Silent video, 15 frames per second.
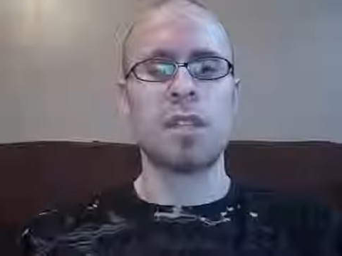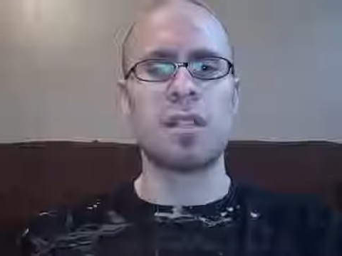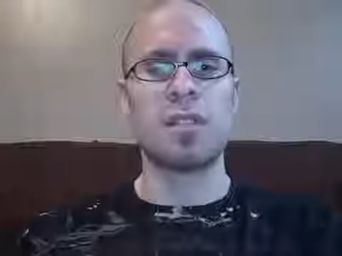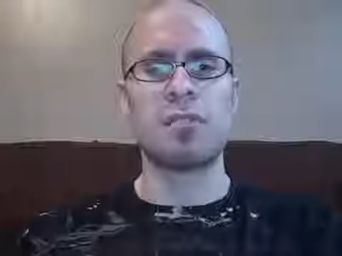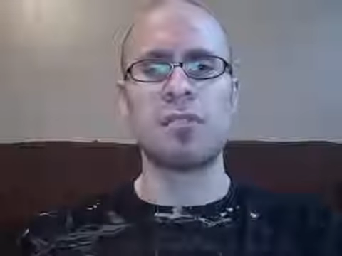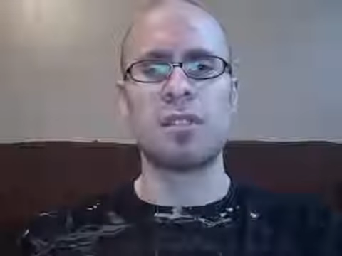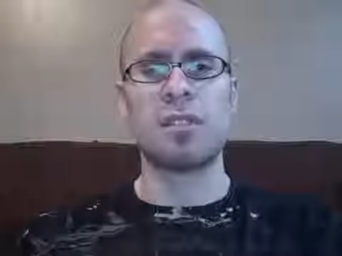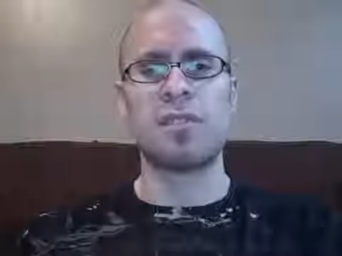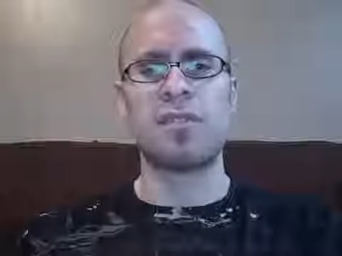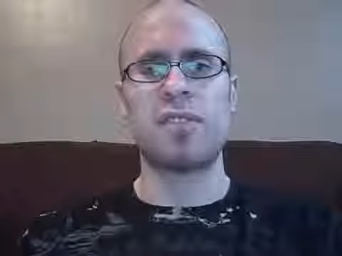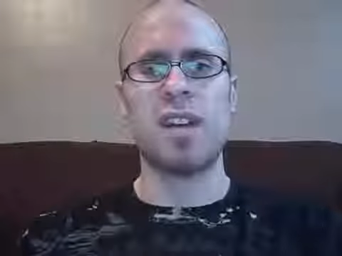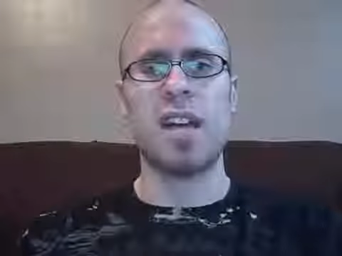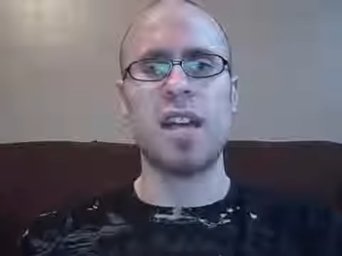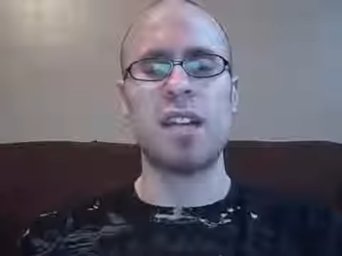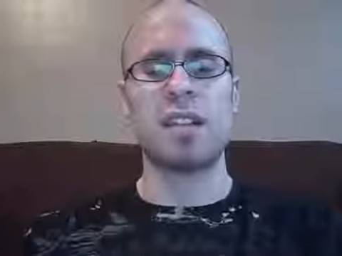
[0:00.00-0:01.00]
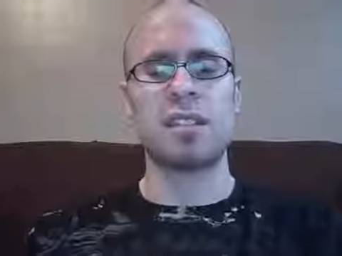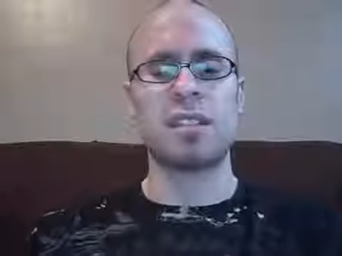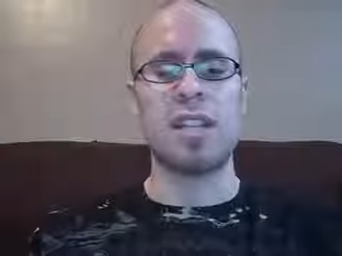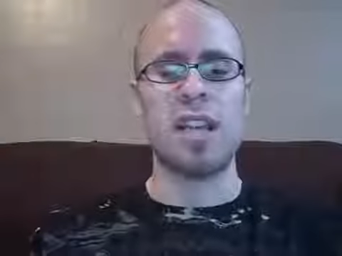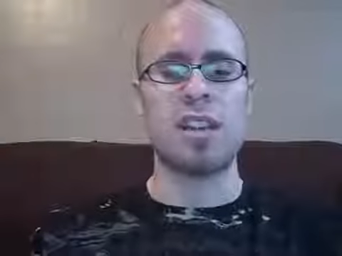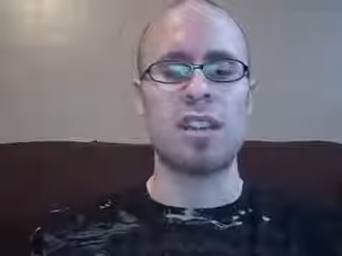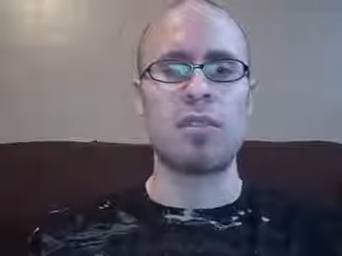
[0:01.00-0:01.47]
didn't really find
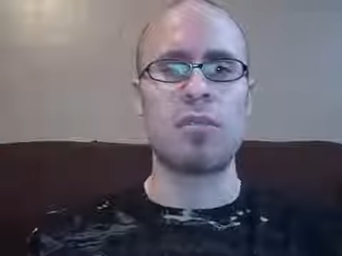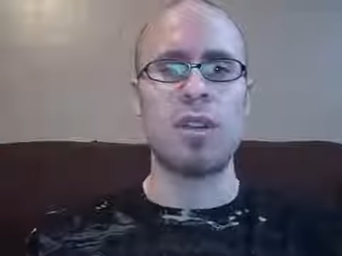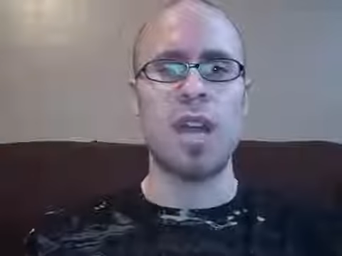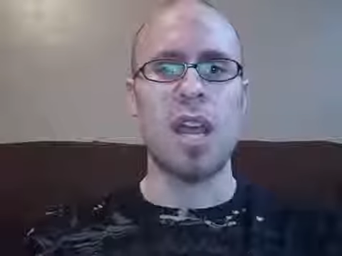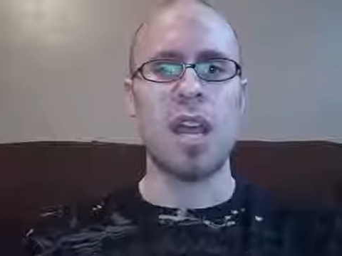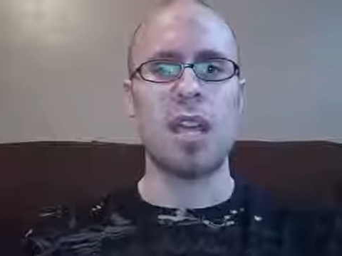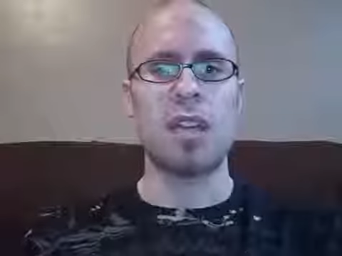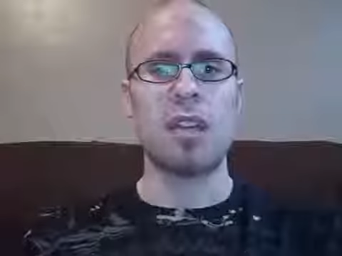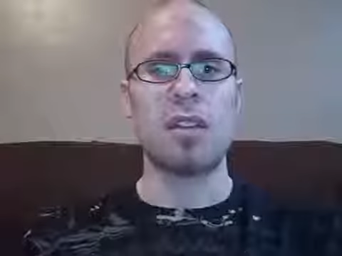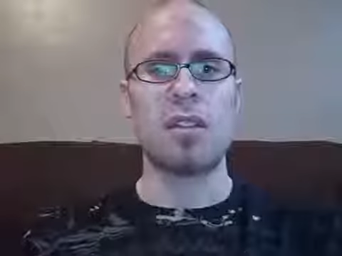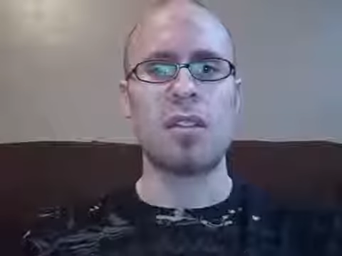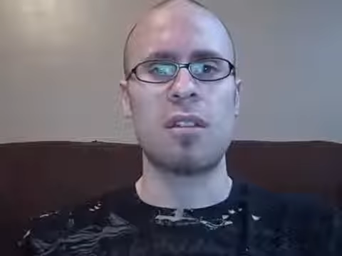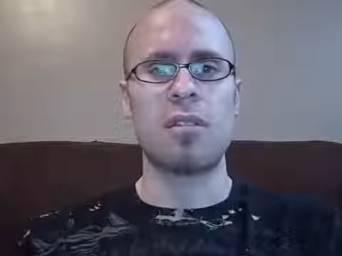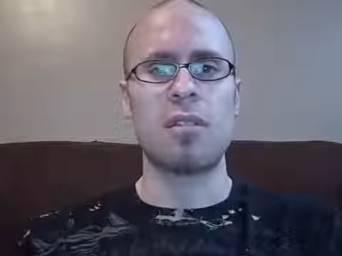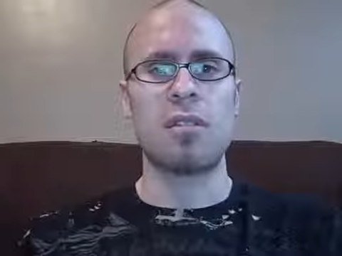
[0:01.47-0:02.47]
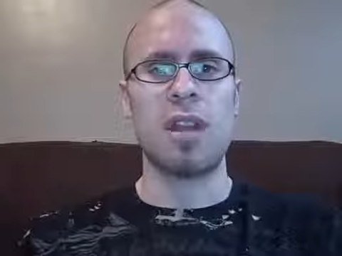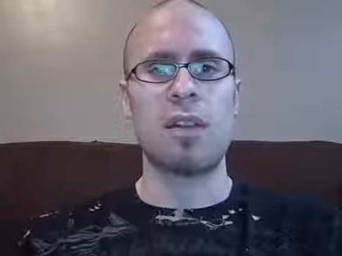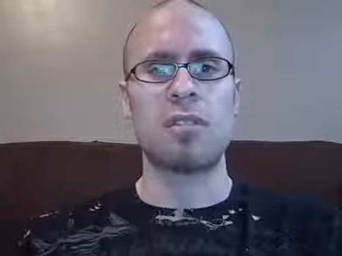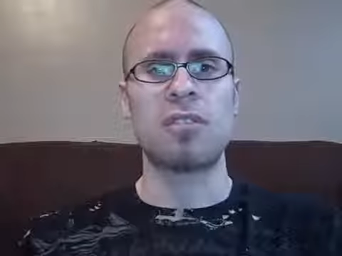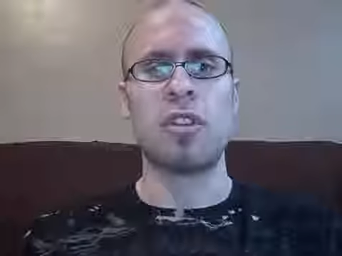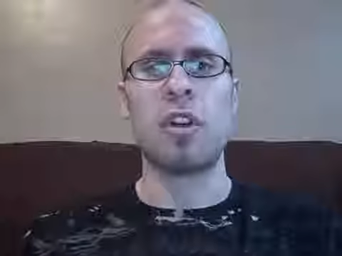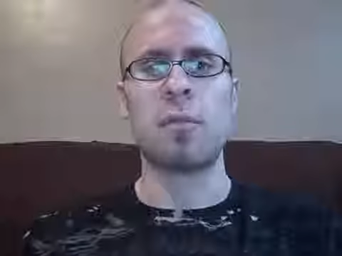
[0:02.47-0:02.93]
exactly what I what I
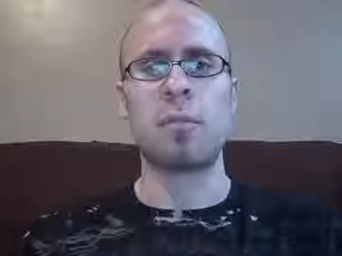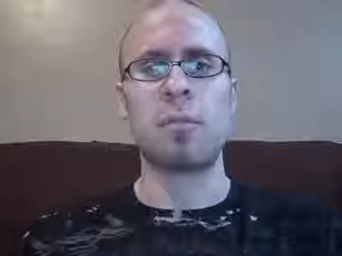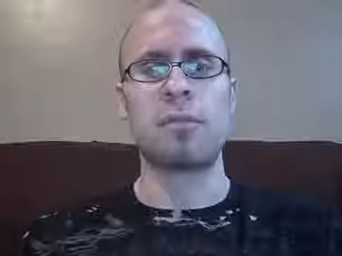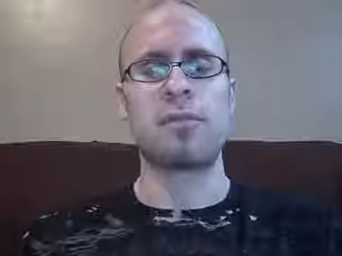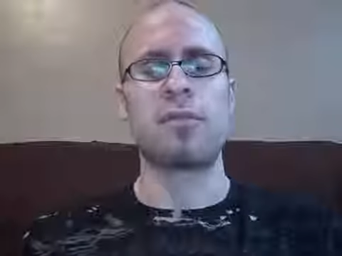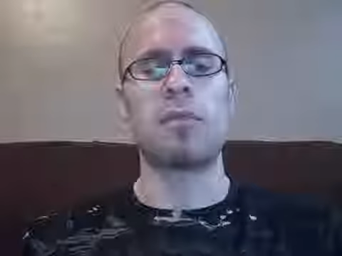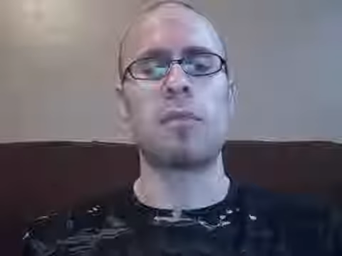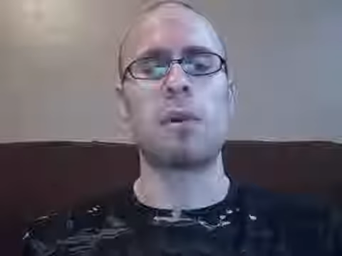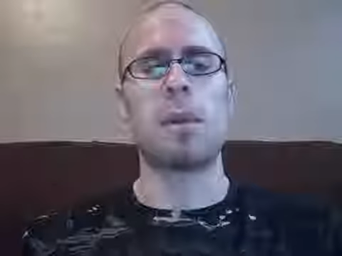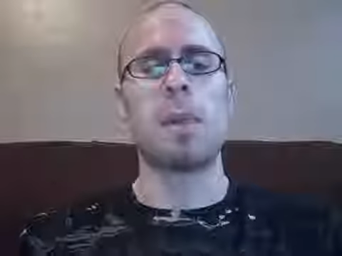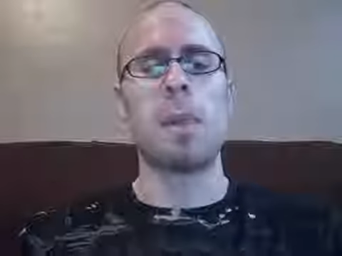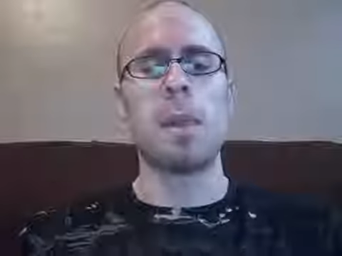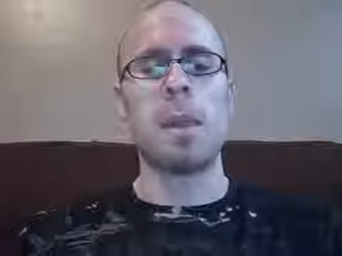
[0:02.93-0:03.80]
was hoping for.